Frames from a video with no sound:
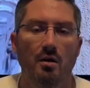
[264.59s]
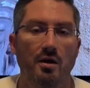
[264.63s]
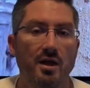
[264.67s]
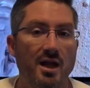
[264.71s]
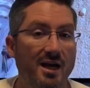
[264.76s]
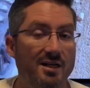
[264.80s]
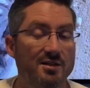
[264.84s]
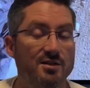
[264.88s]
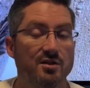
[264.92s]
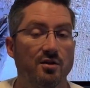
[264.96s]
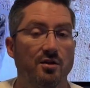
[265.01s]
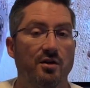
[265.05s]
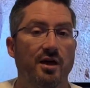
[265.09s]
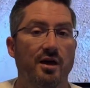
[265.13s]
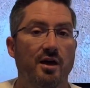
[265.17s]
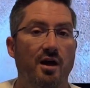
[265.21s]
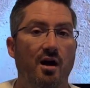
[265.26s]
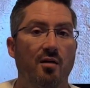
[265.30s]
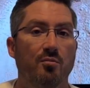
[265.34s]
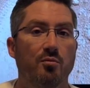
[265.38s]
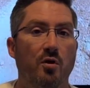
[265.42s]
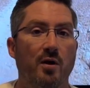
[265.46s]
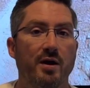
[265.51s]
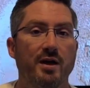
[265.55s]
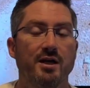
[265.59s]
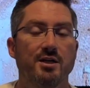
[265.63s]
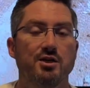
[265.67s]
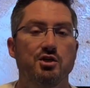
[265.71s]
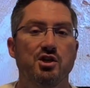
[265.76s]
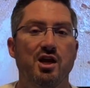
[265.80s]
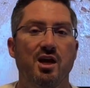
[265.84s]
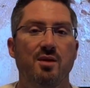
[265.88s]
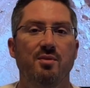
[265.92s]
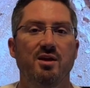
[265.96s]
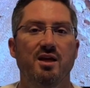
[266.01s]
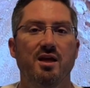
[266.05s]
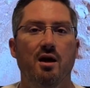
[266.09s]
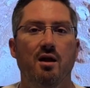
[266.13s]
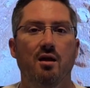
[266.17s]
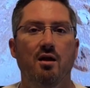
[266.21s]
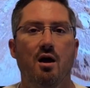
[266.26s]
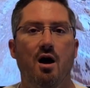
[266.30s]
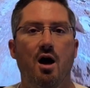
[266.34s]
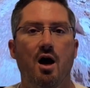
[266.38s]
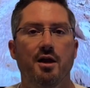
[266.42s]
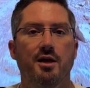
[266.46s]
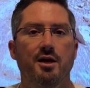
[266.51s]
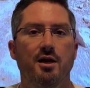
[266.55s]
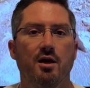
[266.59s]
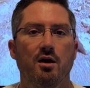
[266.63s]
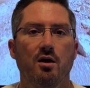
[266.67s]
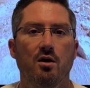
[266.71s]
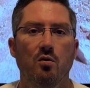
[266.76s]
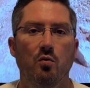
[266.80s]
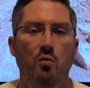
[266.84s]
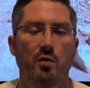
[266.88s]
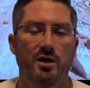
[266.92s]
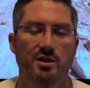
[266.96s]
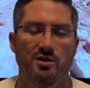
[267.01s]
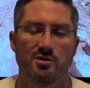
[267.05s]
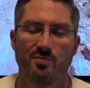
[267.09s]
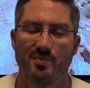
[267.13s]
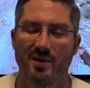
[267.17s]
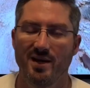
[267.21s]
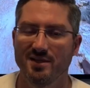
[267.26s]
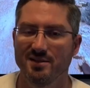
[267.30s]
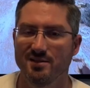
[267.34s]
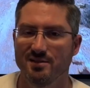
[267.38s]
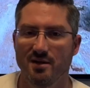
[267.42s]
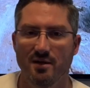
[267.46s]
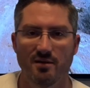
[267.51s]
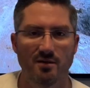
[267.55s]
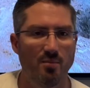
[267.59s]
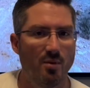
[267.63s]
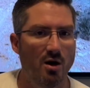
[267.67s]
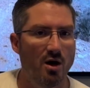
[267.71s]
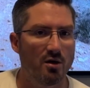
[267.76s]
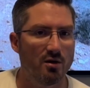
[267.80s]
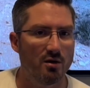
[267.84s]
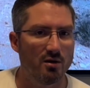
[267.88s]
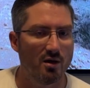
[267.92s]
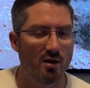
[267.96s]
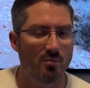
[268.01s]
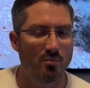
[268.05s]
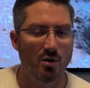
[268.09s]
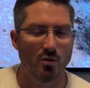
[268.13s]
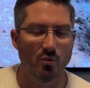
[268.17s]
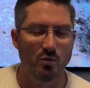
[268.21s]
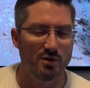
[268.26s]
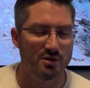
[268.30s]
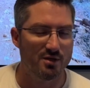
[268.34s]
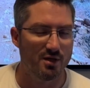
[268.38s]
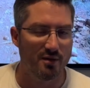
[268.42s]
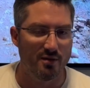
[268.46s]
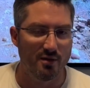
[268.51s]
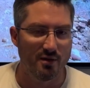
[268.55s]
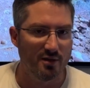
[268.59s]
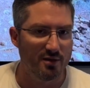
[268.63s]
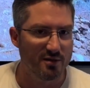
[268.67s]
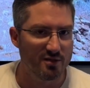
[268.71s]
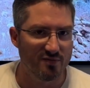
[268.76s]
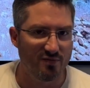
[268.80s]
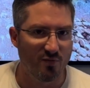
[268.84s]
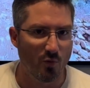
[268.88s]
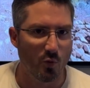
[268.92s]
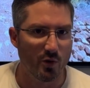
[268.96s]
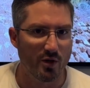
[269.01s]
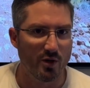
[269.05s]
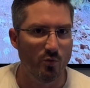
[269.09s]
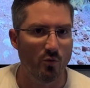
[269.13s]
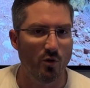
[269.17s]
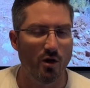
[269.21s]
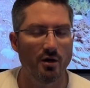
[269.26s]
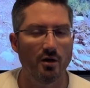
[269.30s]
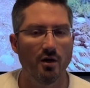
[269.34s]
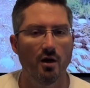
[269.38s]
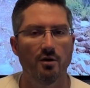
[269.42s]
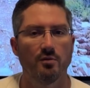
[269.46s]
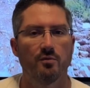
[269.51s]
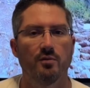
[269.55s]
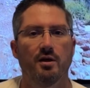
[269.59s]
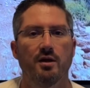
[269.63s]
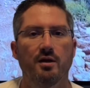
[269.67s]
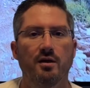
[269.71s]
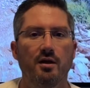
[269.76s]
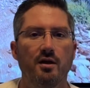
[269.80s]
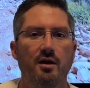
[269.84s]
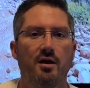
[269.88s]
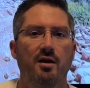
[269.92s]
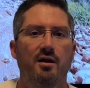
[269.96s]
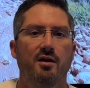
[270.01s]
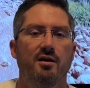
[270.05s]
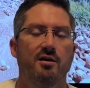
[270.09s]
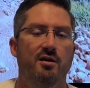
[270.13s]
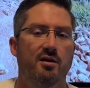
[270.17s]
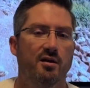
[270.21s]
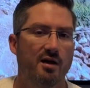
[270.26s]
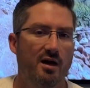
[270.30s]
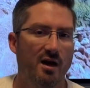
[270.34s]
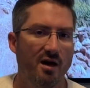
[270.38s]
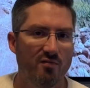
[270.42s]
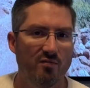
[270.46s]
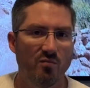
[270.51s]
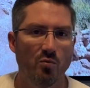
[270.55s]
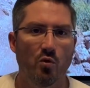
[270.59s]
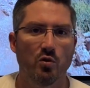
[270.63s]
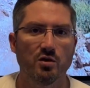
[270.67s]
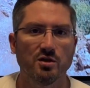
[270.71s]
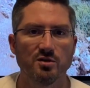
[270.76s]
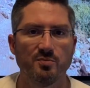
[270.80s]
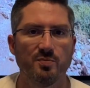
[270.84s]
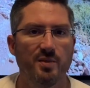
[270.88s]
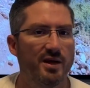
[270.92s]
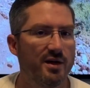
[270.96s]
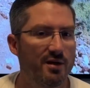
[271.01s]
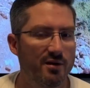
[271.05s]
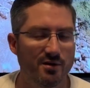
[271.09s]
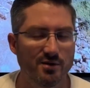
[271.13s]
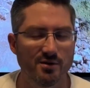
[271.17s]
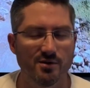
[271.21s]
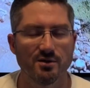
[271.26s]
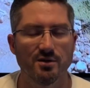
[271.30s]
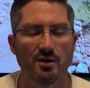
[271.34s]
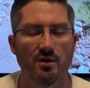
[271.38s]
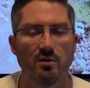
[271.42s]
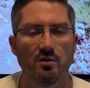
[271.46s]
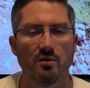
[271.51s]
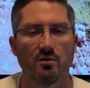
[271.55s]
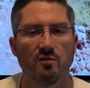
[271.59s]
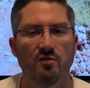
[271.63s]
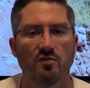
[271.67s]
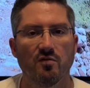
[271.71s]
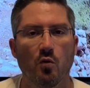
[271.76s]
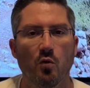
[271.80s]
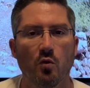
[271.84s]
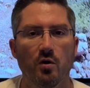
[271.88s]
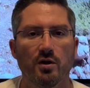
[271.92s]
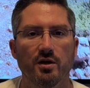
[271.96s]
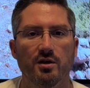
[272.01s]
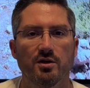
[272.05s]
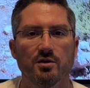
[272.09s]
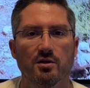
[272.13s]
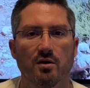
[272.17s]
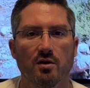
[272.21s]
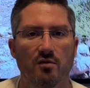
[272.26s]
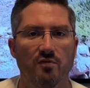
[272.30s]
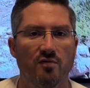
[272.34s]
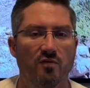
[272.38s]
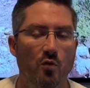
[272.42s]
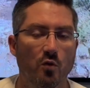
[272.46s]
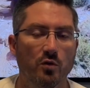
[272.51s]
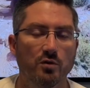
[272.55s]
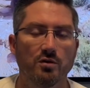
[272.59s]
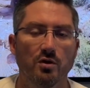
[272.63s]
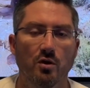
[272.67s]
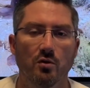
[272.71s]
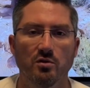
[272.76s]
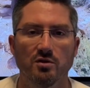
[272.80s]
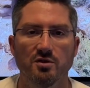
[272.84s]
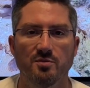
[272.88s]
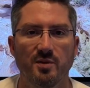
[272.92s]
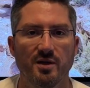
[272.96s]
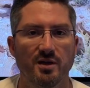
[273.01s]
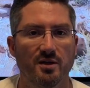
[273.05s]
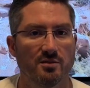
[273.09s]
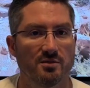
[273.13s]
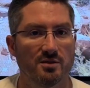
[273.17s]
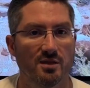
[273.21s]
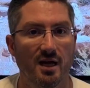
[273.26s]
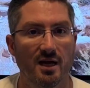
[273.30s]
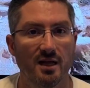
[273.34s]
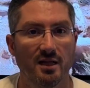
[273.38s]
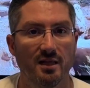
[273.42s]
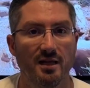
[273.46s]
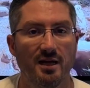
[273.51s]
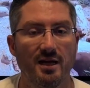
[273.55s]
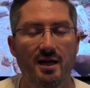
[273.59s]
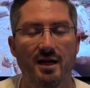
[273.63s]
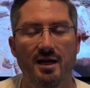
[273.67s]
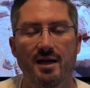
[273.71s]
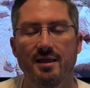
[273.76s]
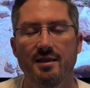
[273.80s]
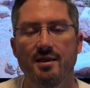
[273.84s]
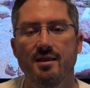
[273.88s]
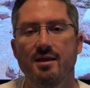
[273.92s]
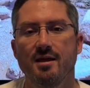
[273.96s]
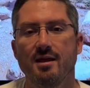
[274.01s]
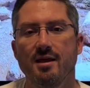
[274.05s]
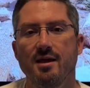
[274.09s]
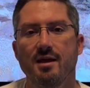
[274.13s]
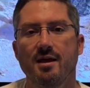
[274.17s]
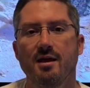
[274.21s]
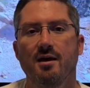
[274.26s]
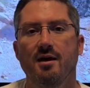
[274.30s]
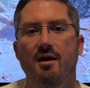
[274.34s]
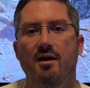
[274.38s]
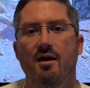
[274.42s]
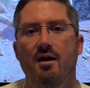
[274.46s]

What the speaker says: Next, you'll get upgraded JBL audio, which based on the model number, which I think is 4100, you're going to have more speakers. So four total speakers likely in the